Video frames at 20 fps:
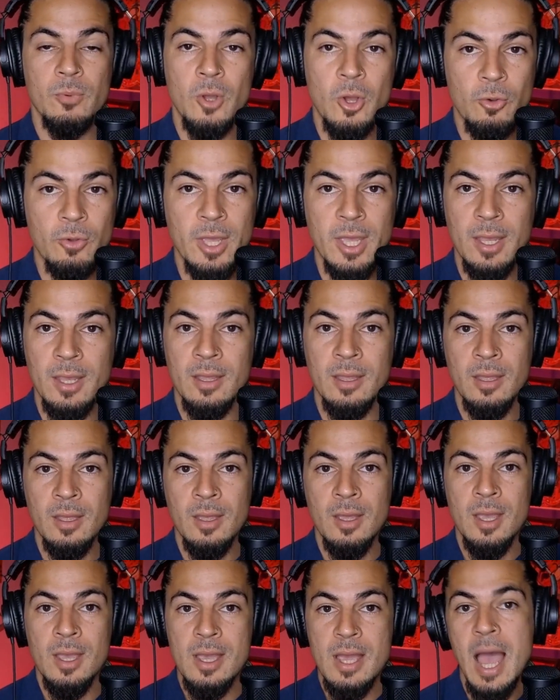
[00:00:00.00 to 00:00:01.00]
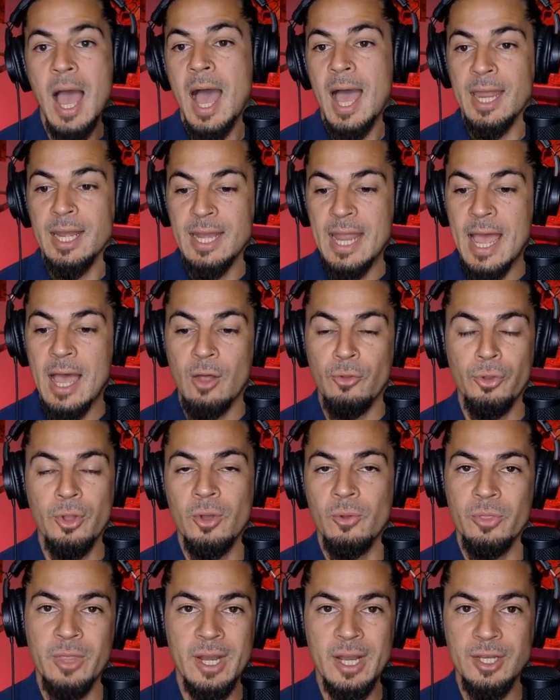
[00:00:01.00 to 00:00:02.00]
okay, I now
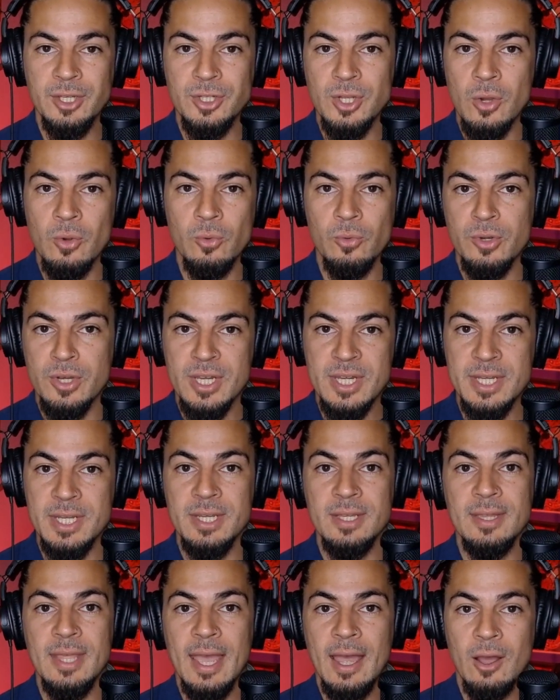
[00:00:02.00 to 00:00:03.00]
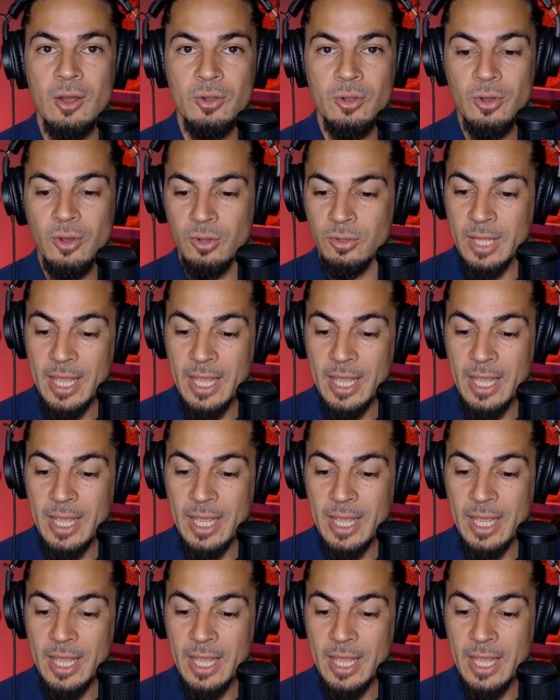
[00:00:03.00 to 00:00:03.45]
know that I don't need the alcohol.